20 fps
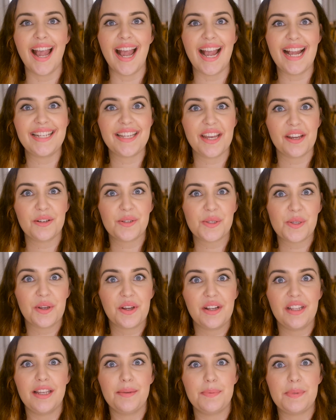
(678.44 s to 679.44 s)
And I also
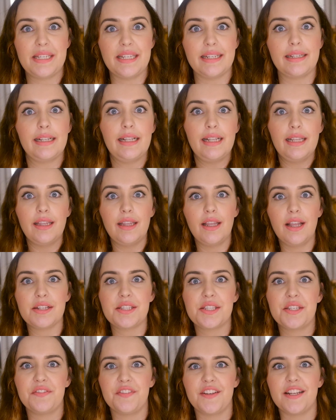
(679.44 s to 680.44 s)
got lipstick,
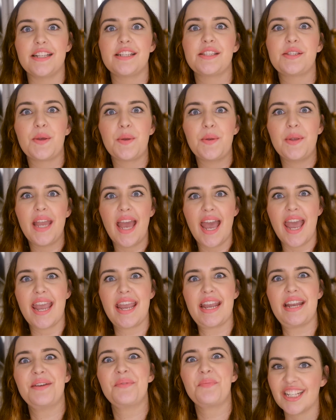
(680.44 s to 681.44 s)
lots of it, so
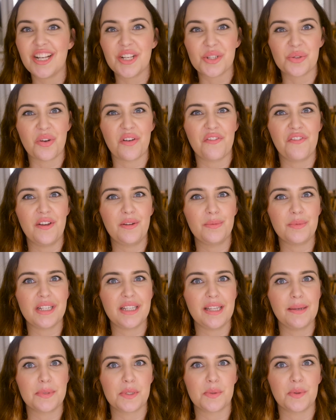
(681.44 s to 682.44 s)
yay! So I filmed a
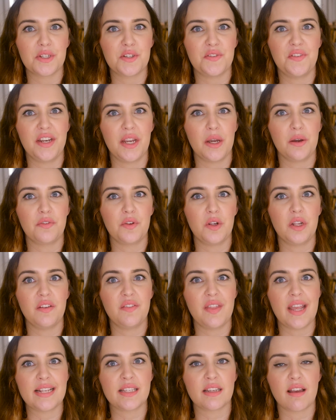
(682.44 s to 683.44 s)
lip swatch video of all of
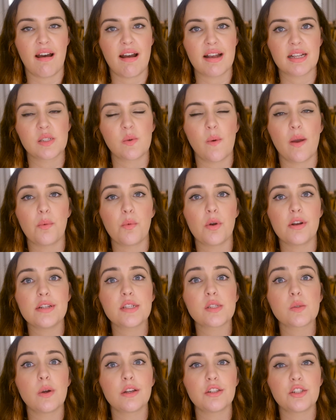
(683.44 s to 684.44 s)
these guys, so I won't
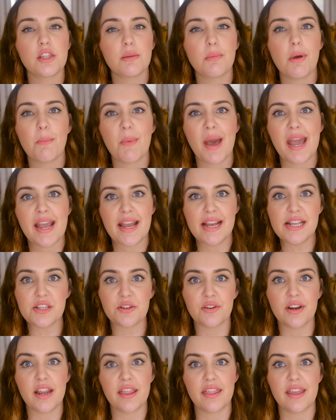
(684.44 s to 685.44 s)
swatch them on my hand
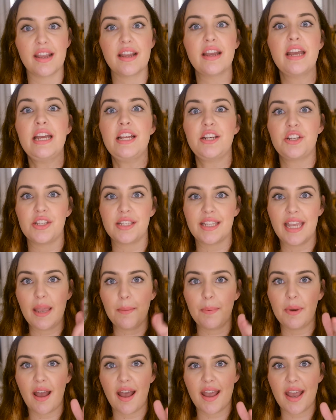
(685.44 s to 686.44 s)
or anything. Just
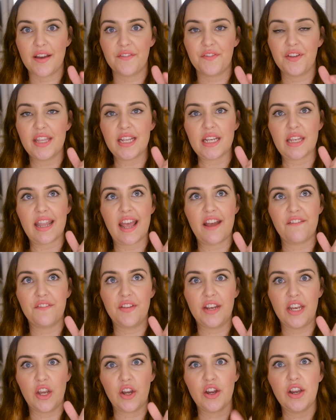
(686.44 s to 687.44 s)
keep an eye out for that
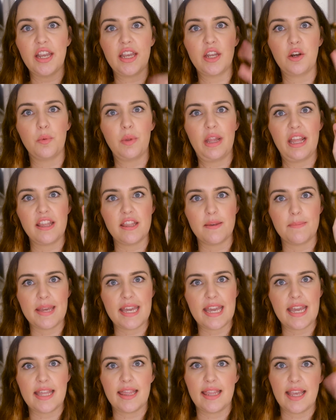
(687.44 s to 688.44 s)
video, it'll either
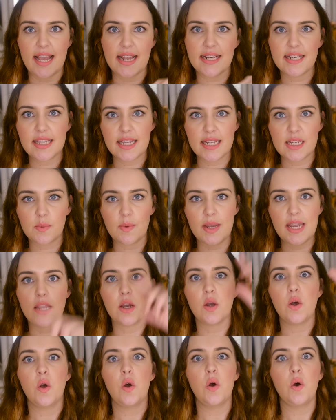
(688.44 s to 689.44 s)
be the end of this week
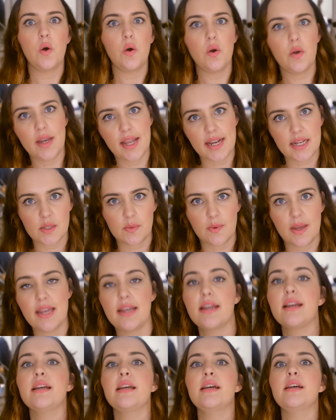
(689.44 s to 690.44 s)
or next
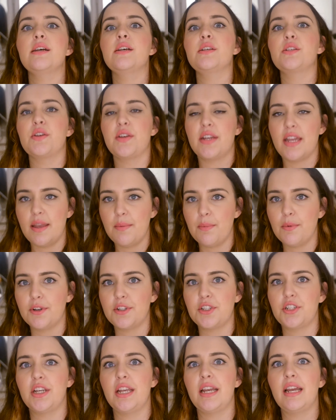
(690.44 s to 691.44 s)
week. So keep
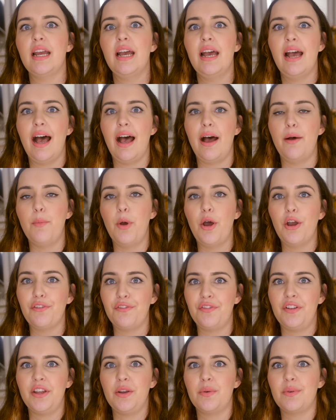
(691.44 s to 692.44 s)
watching,
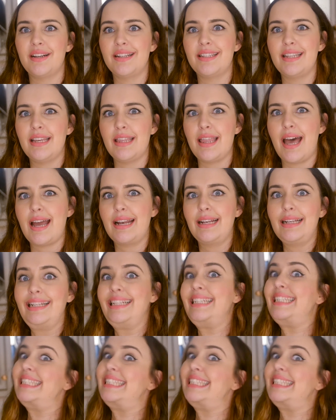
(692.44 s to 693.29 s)
hopefully you want to see that.